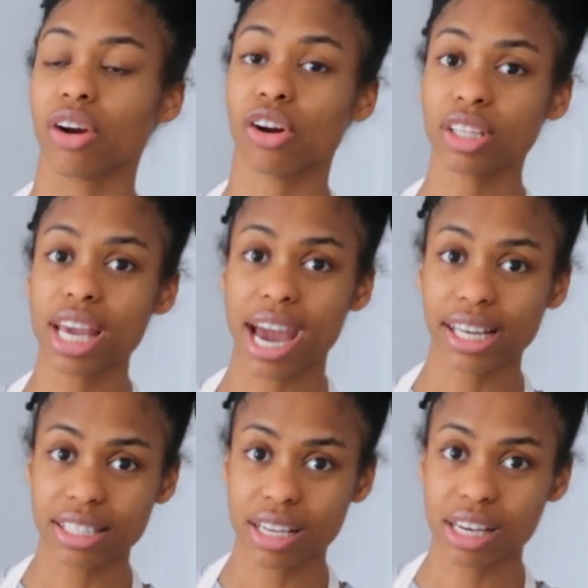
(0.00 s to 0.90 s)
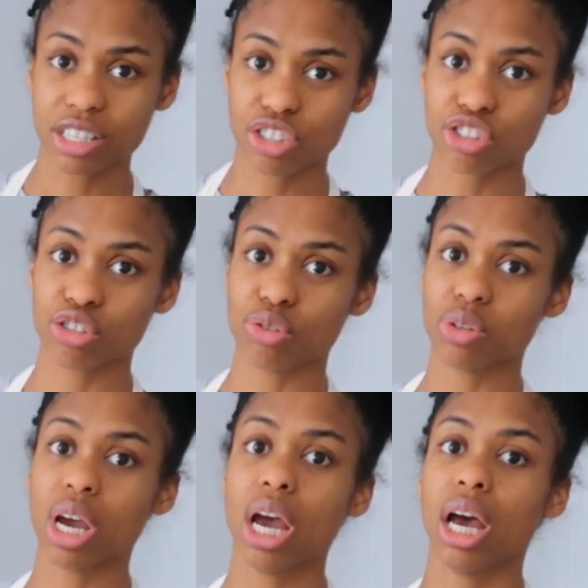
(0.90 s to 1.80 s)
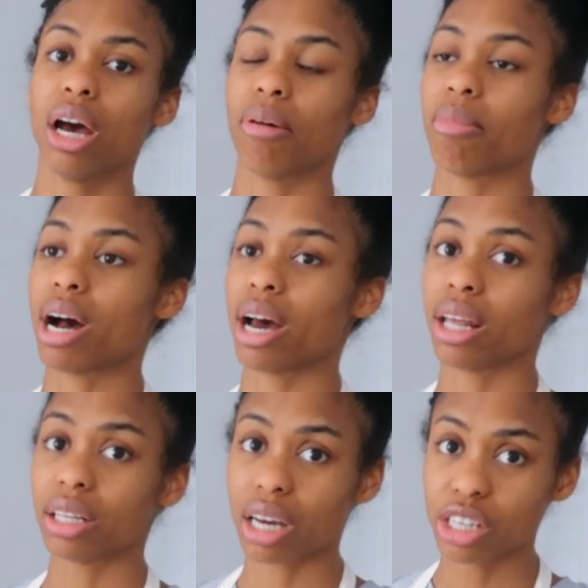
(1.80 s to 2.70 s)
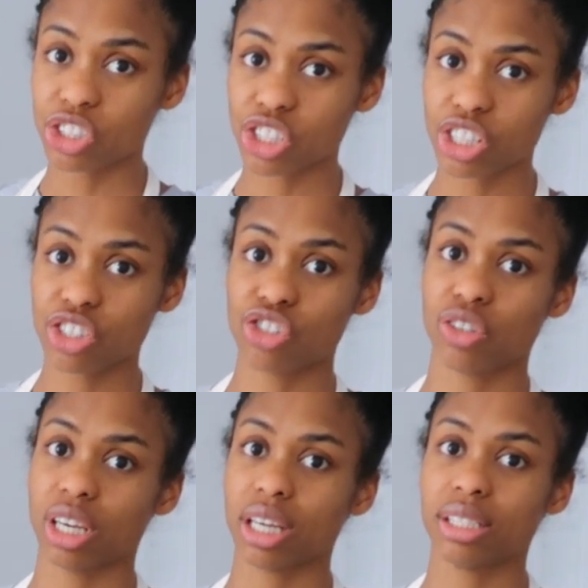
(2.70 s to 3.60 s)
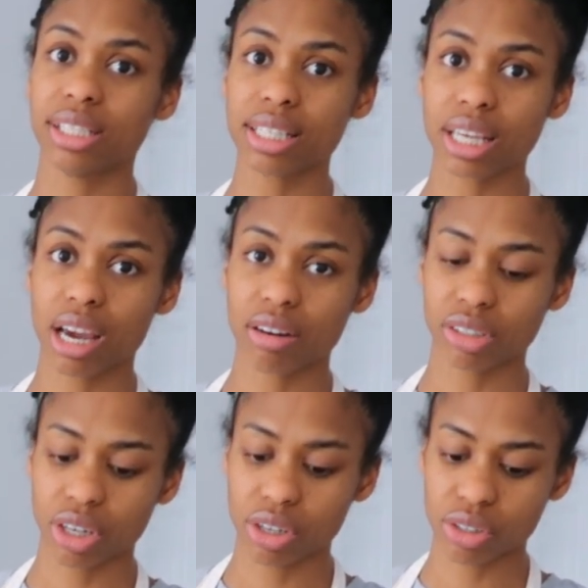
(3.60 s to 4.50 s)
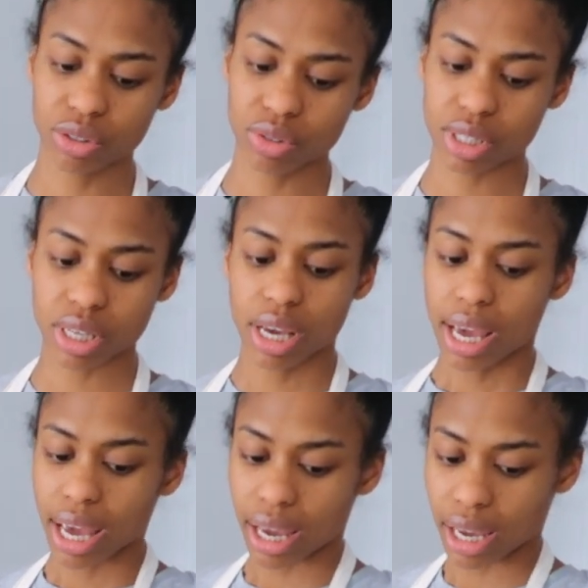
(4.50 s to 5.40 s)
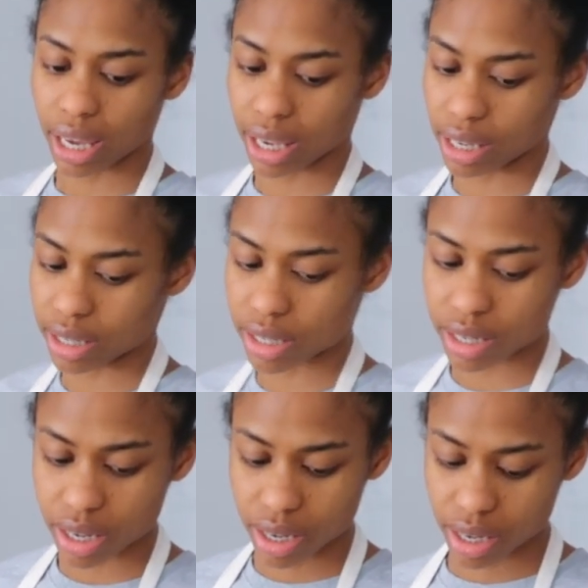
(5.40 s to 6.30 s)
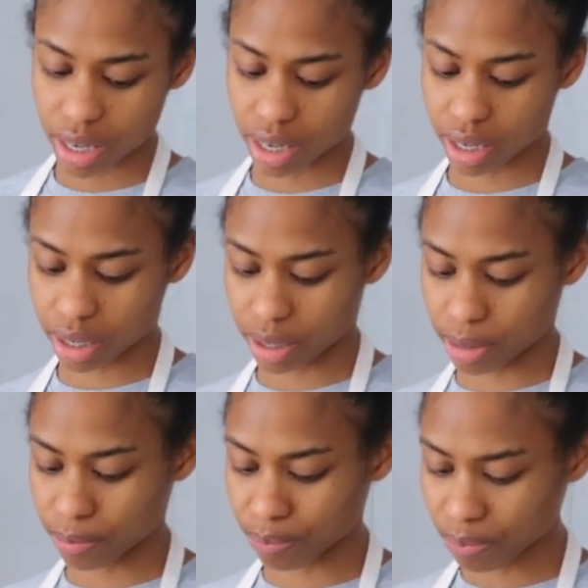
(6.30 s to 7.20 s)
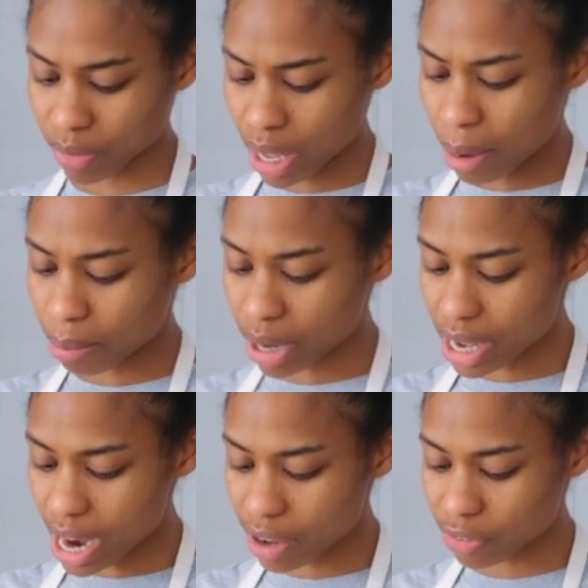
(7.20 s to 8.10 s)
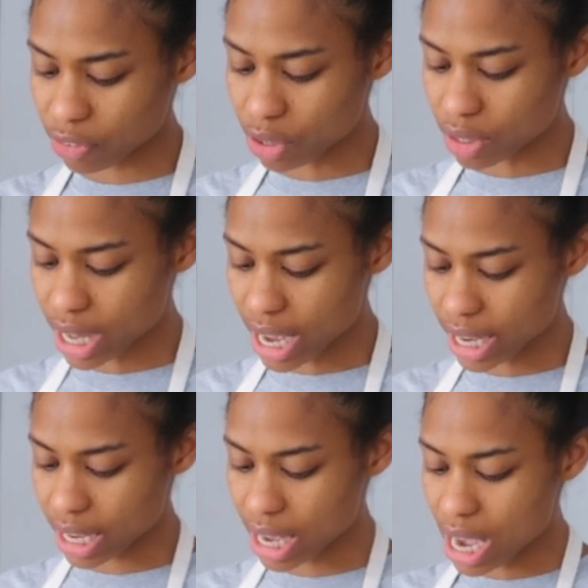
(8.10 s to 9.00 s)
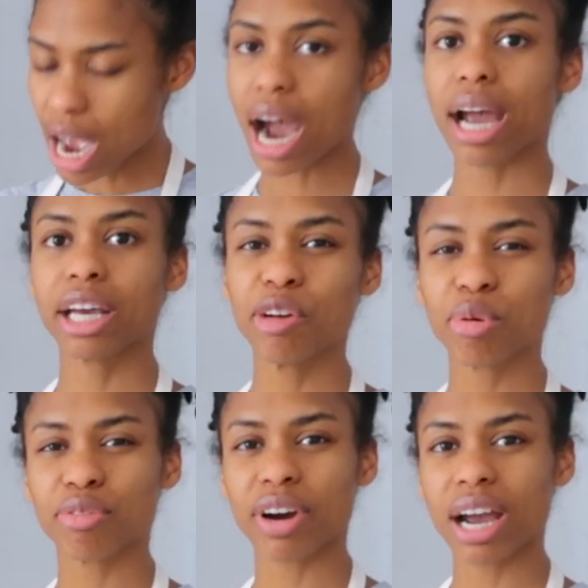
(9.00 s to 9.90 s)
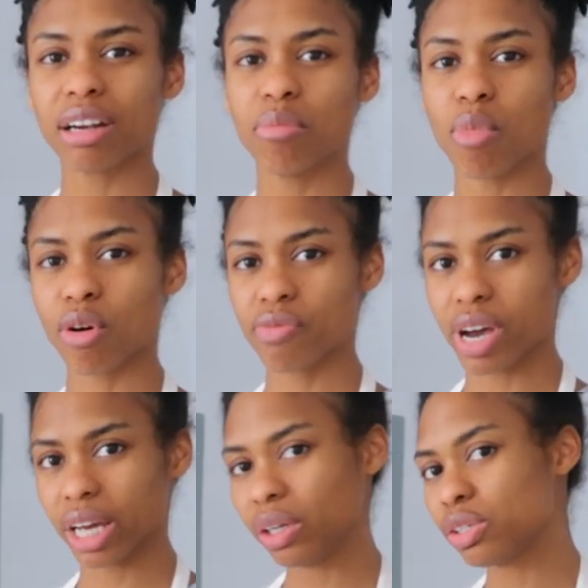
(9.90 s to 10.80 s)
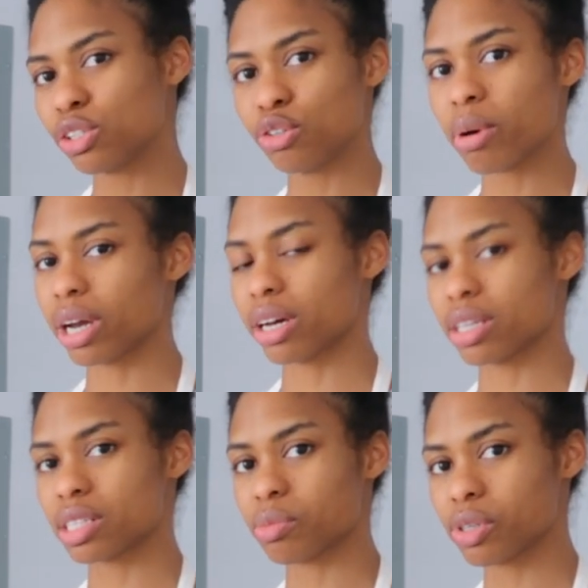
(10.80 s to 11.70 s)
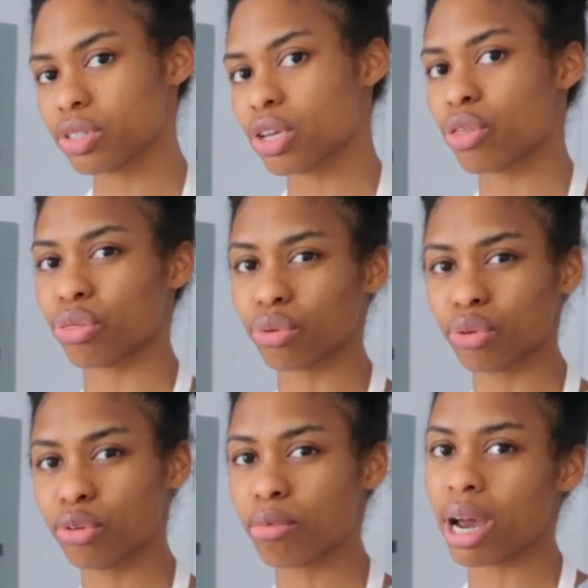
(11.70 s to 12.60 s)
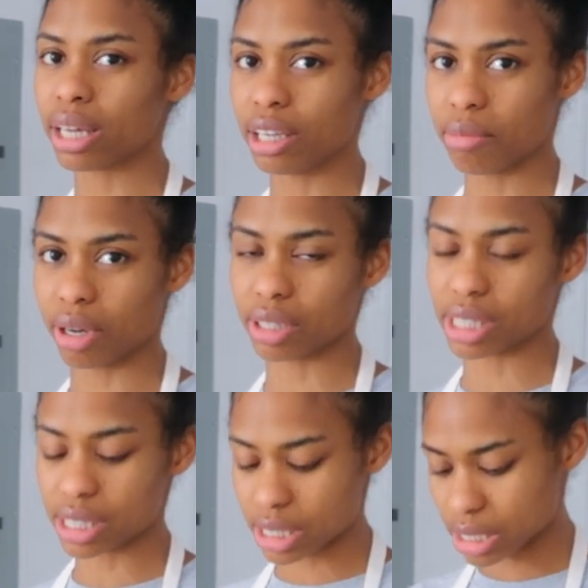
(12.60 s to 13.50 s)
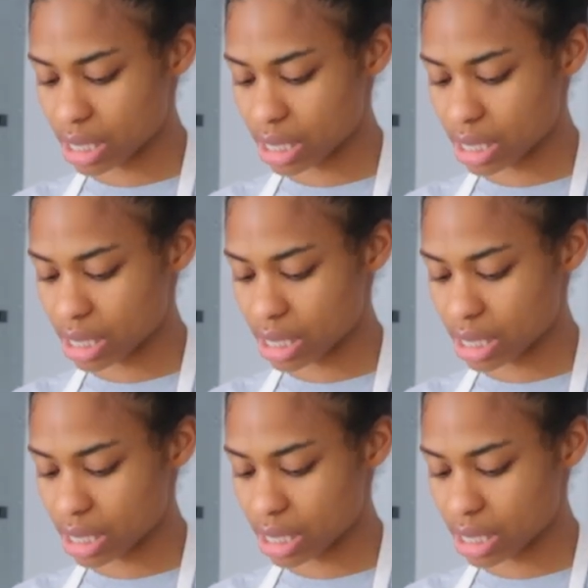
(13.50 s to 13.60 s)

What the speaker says: early access to my launches, you get discount codes, and but I feel like I could provide more value to my customers through my email list.